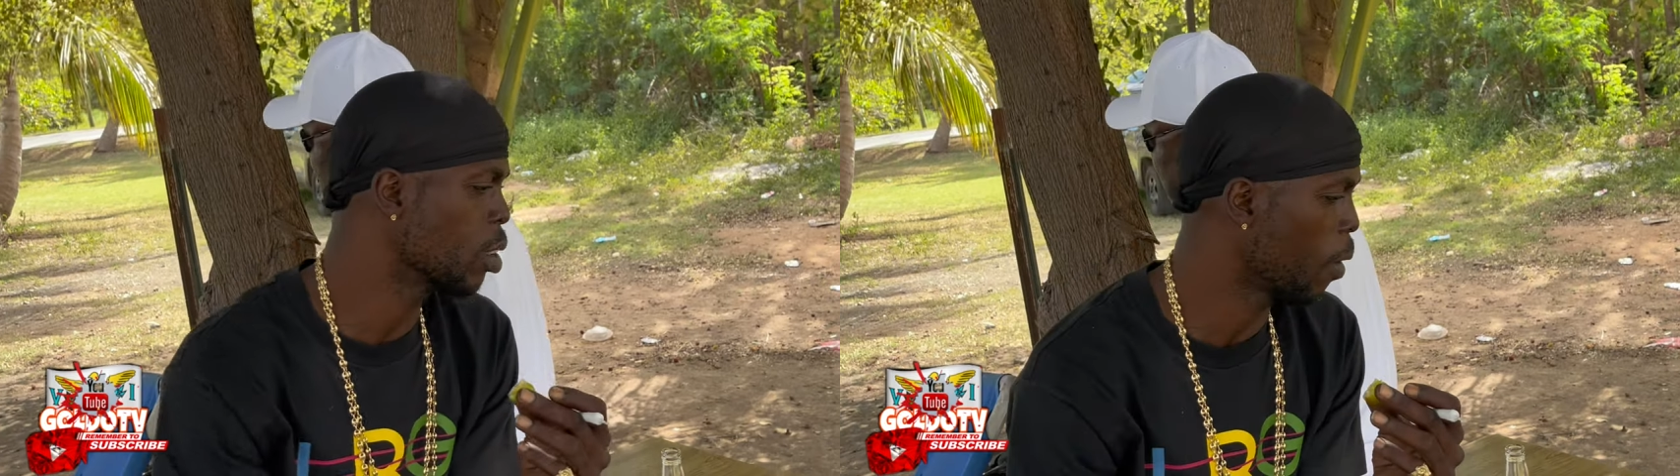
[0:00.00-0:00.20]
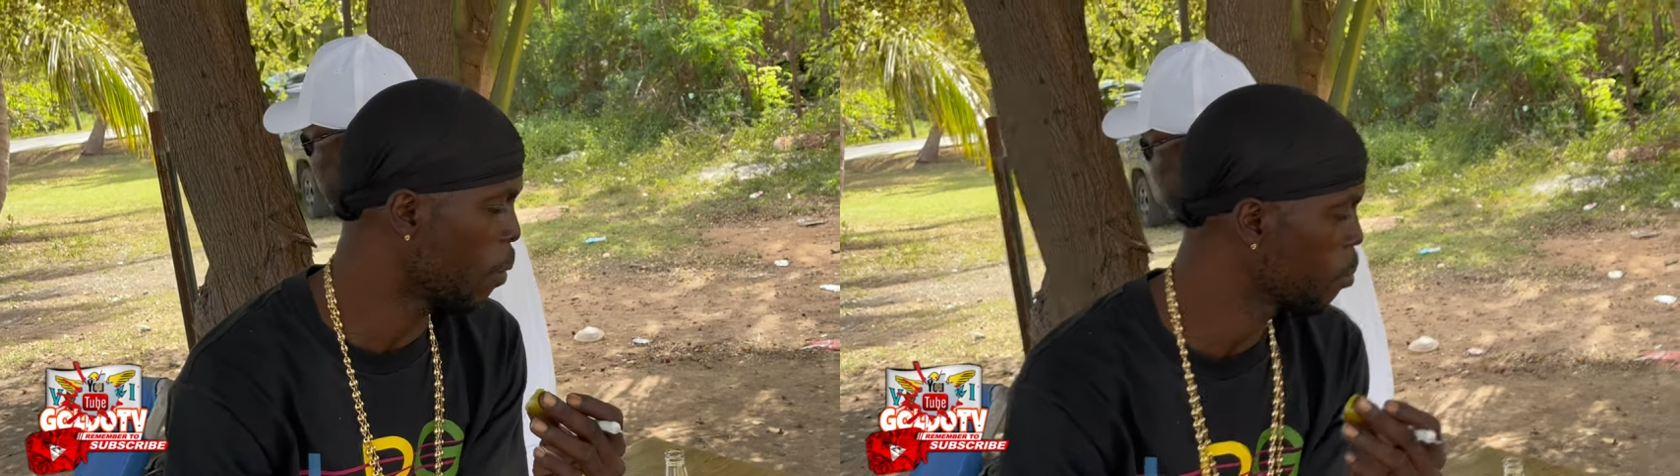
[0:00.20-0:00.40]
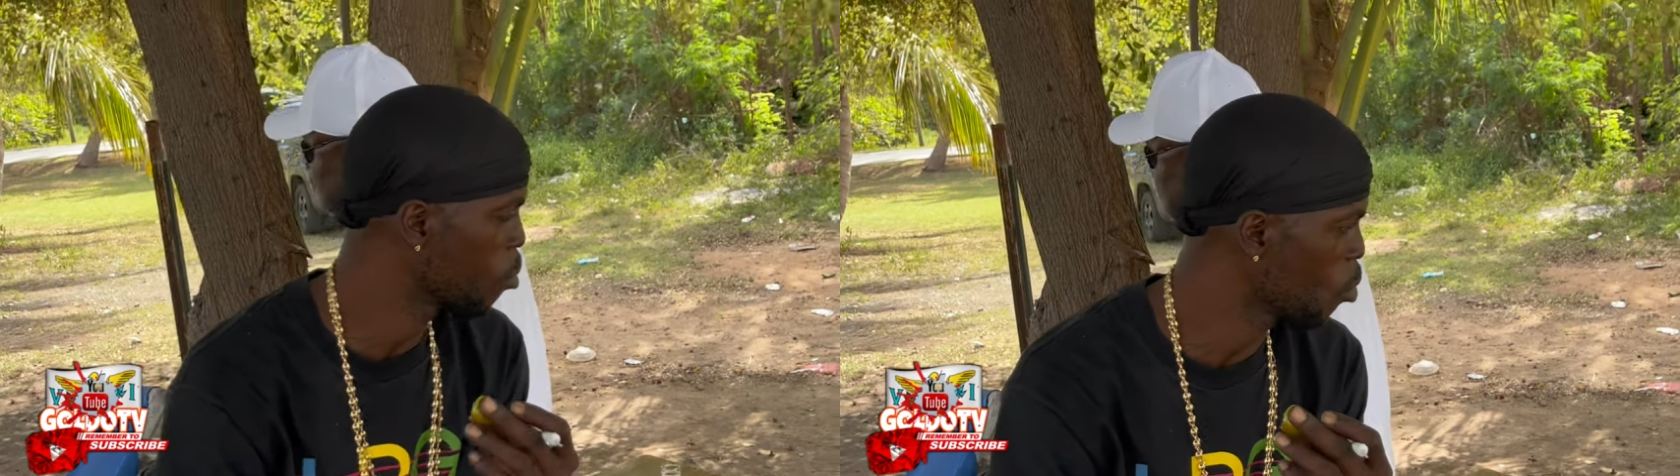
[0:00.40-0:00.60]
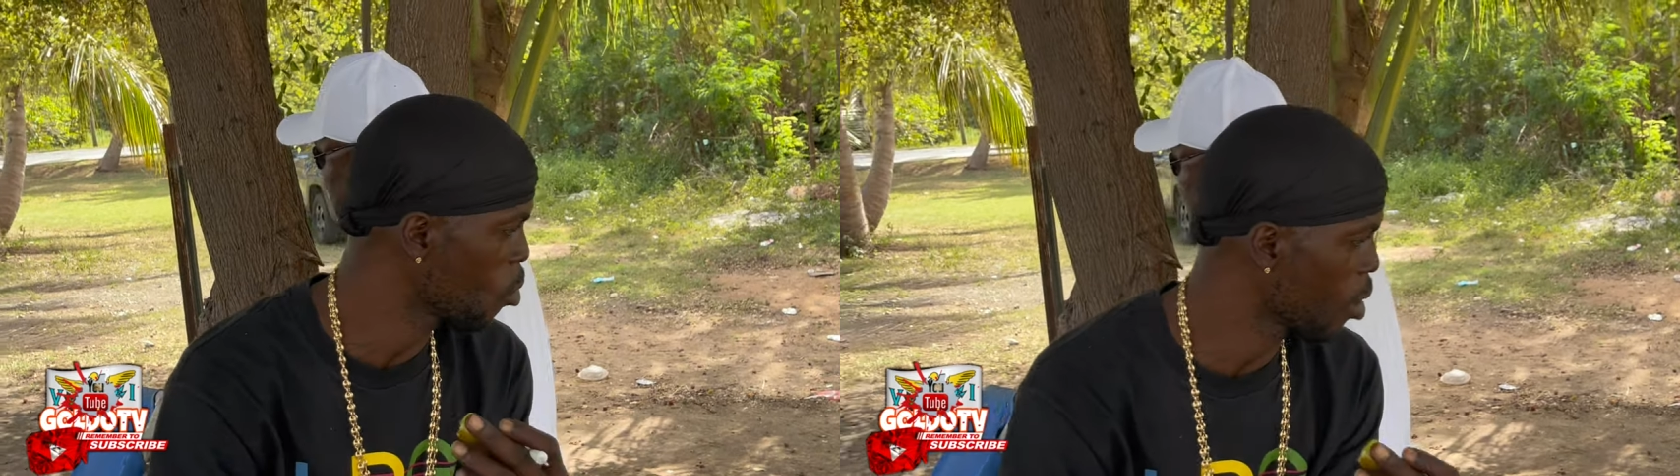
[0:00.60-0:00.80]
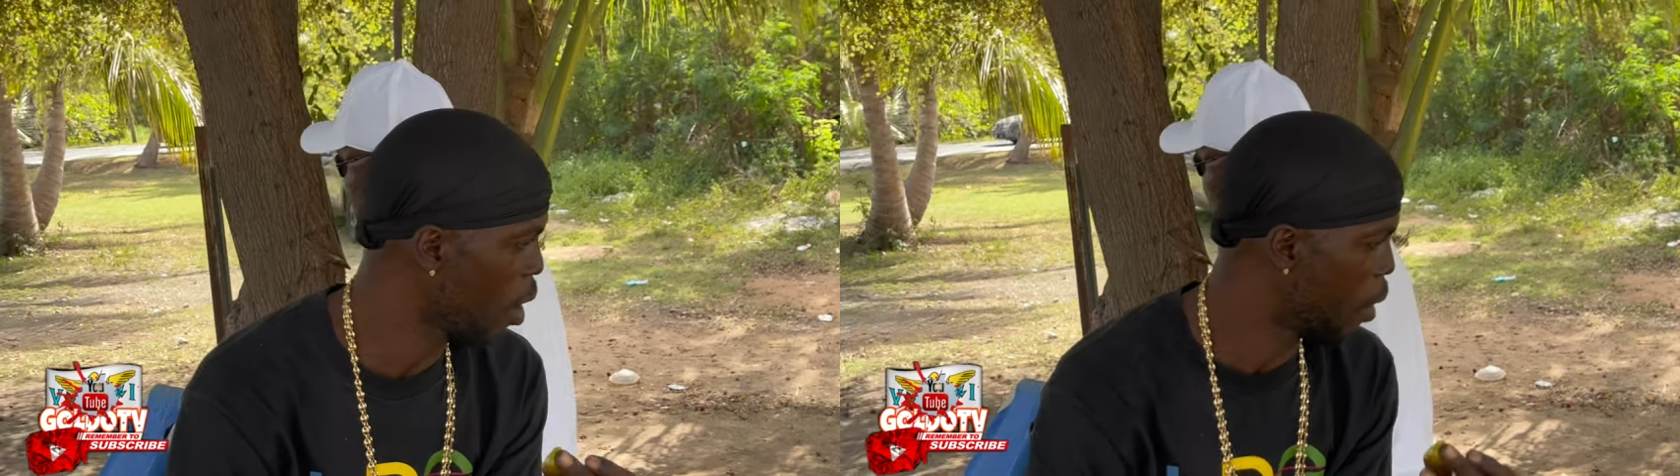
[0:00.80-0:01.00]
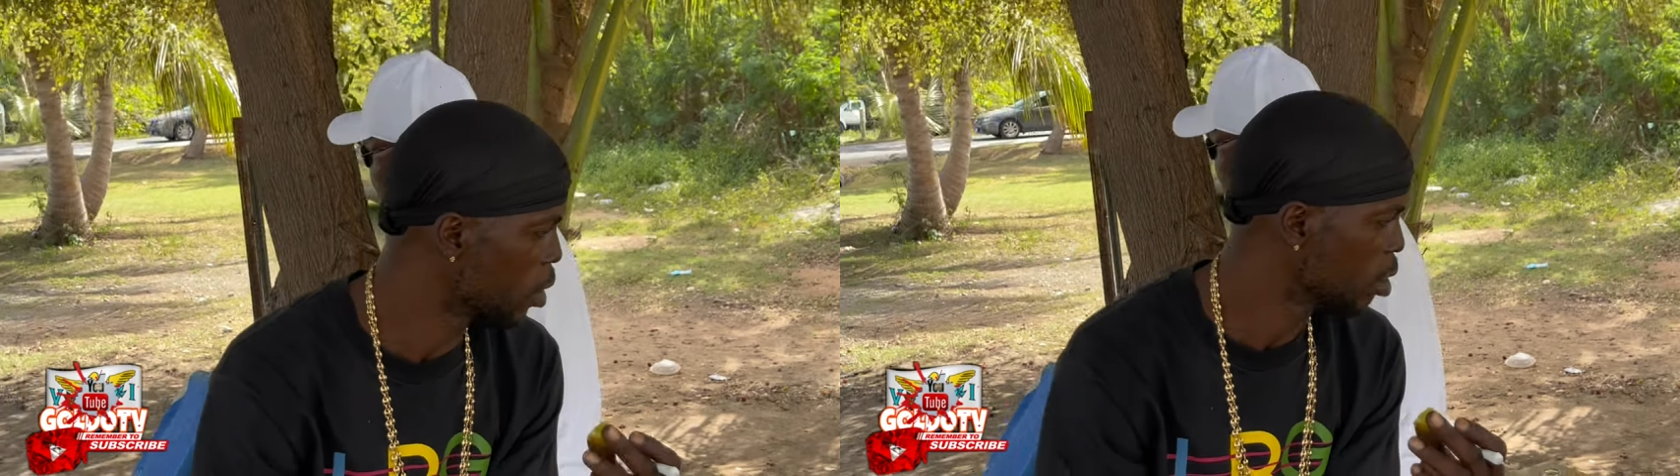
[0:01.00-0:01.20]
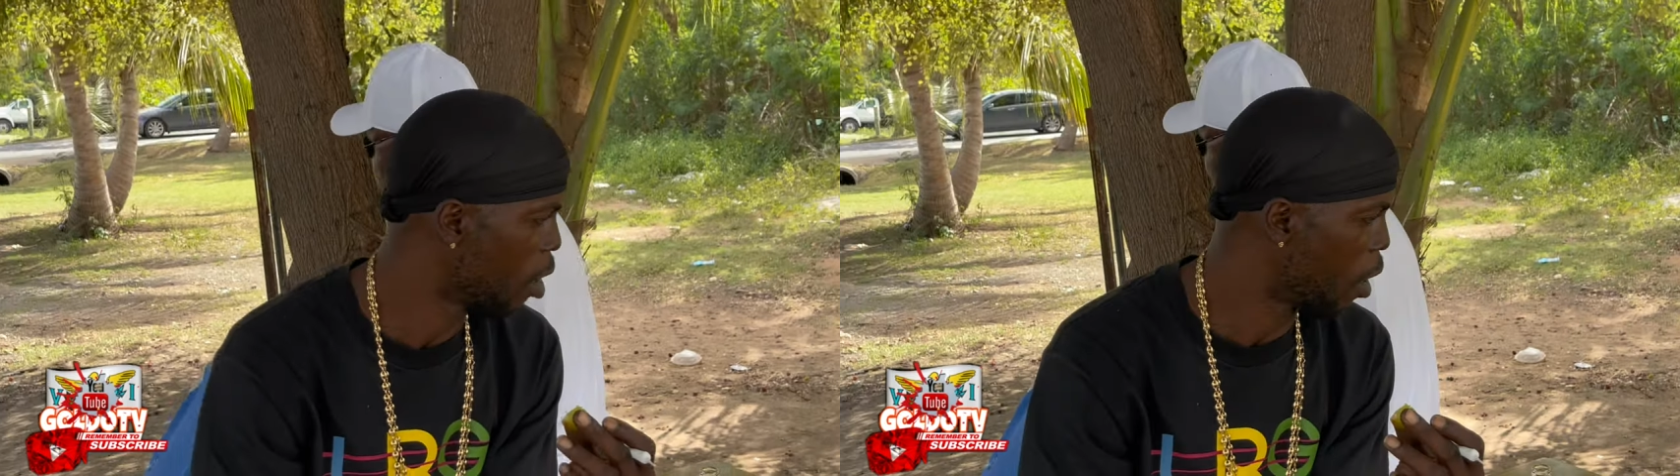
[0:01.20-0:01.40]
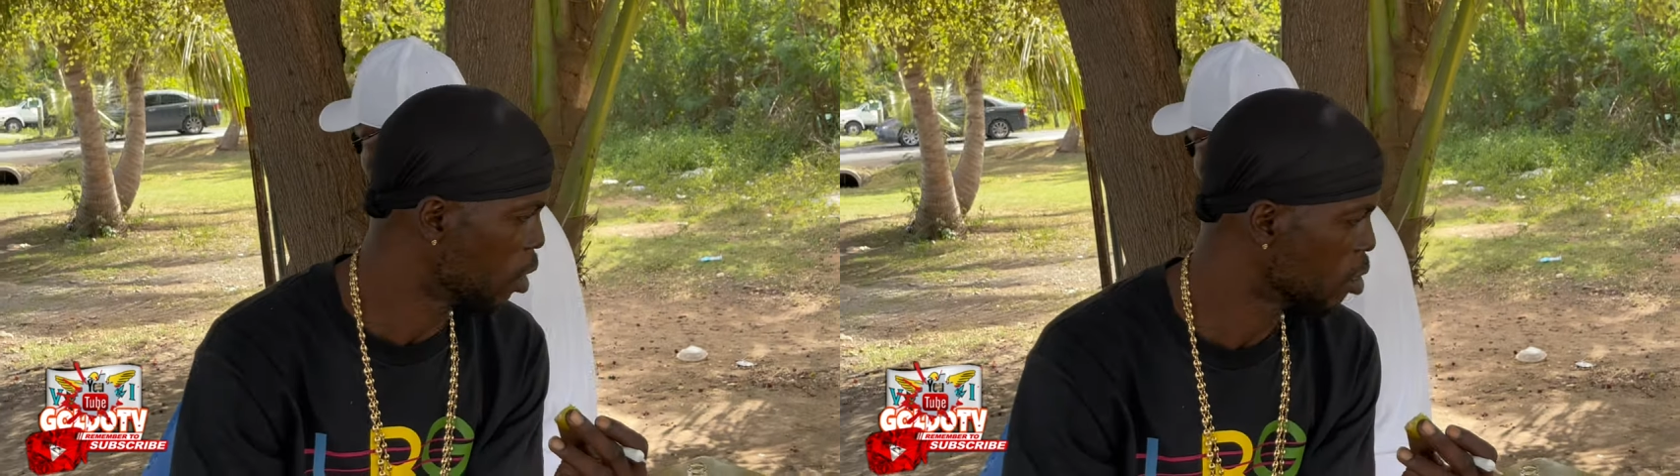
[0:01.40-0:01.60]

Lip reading: But a 5-year-old used